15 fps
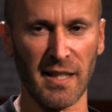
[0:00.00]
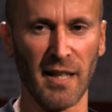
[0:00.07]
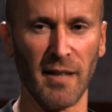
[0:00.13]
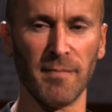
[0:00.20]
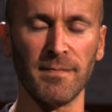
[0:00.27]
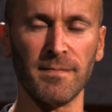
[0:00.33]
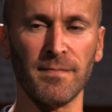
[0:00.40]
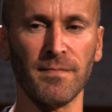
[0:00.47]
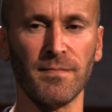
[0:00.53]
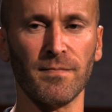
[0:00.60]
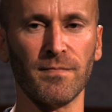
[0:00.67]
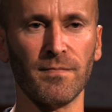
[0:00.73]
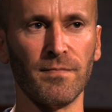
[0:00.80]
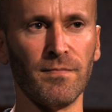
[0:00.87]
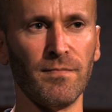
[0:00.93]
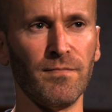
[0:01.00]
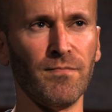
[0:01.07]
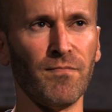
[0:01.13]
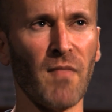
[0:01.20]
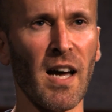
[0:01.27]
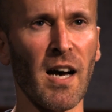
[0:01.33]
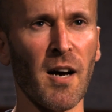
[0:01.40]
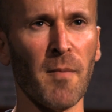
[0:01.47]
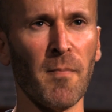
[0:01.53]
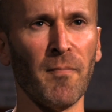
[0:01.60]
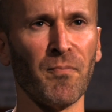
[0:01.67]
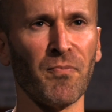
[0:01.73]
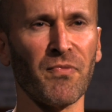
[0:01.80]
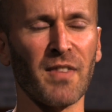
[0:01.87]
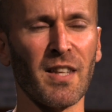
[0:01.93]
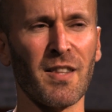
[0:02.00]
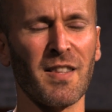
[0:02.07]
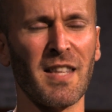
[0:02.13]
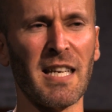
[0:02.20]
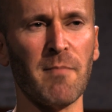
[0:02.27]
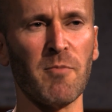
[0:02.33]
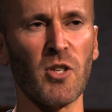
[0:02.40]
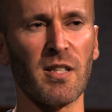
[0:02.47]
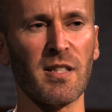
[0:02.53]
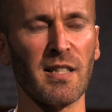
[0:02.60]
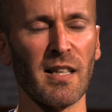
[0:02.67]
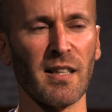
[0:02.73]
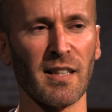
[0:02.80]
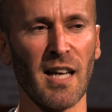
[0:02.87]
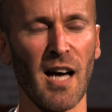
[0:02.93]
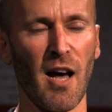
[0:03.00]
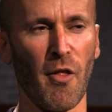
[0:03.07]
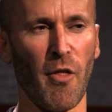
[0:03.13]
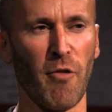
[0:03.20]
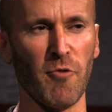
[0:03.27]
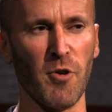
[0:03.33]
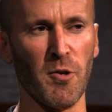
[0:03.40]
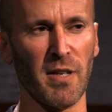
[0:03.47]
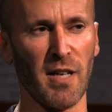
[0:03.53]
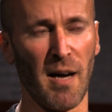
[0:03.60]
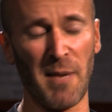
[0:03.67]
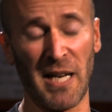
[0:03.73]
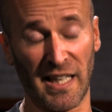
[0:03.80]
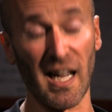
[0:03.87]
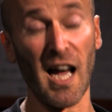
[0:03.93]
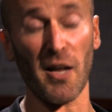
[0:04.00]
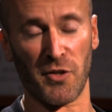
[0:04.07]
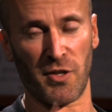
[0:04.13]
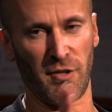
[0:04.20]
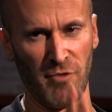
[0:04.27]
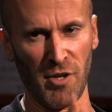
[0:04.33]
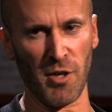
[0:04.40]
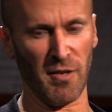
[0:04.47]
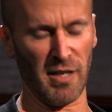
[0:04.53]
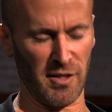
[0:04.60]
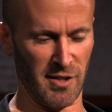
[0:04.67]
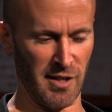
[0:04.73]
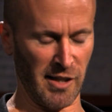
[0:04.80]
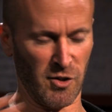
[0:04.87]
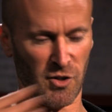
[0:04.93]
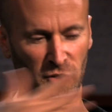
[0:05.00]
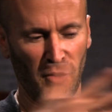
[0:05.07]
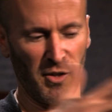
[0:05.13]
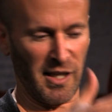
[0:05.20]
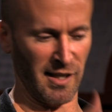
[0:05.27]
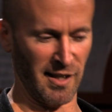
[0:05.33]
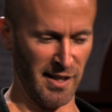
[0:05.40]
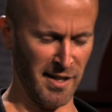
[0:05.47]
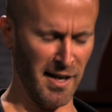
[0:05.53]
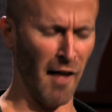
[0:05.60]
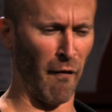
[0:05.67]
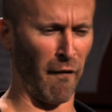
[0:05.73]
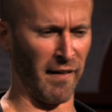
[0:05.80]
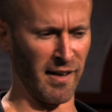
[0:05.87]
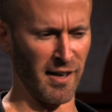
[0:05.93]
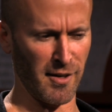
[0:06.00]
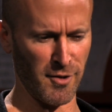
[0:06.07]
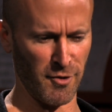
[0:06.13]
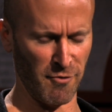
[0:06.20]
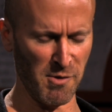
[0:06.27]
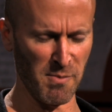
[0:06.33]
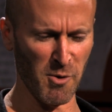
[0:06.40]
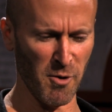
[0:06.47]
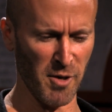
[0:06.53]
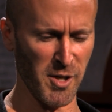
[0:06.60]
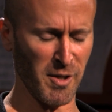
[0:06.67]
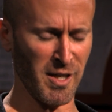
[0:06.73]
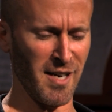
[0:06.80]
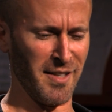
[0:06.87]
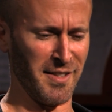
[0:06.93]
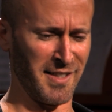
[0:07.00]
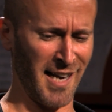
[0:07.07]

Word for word: it, um, the theme just didn't cut through. And I mean, it cuts through. It's like sonically, nothing cuts through more. You can't